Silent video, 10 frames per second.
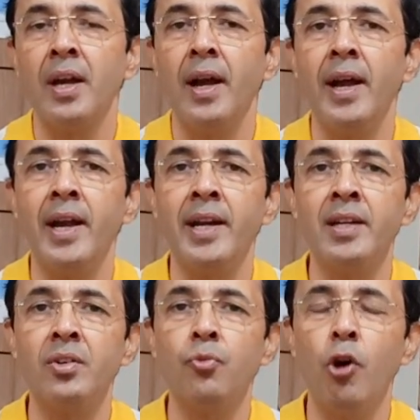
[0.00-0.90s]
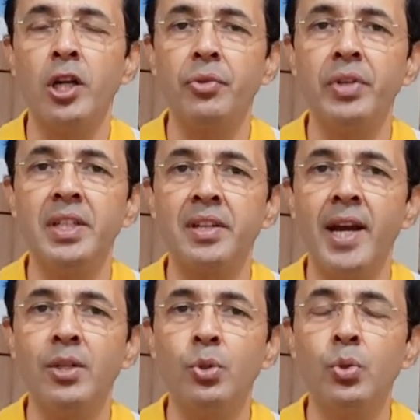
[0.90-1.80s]
and what we
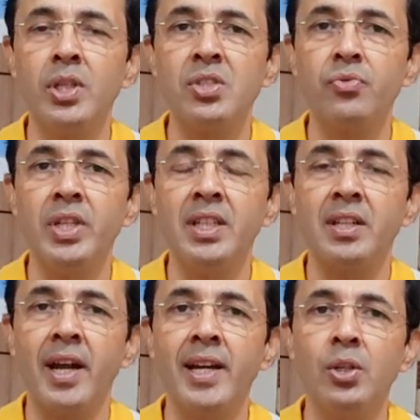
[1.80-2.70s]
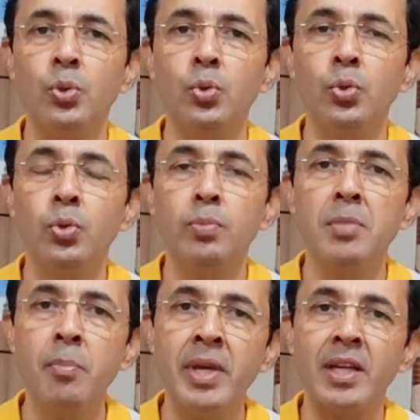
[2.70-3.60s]
try to do is we try to
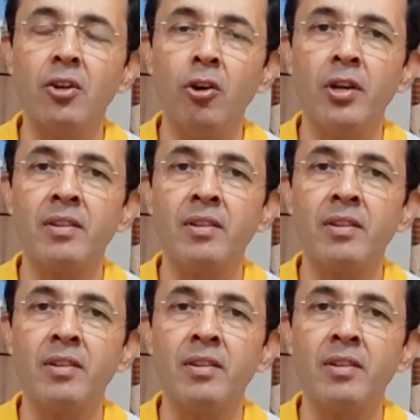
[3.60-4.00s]
mimic or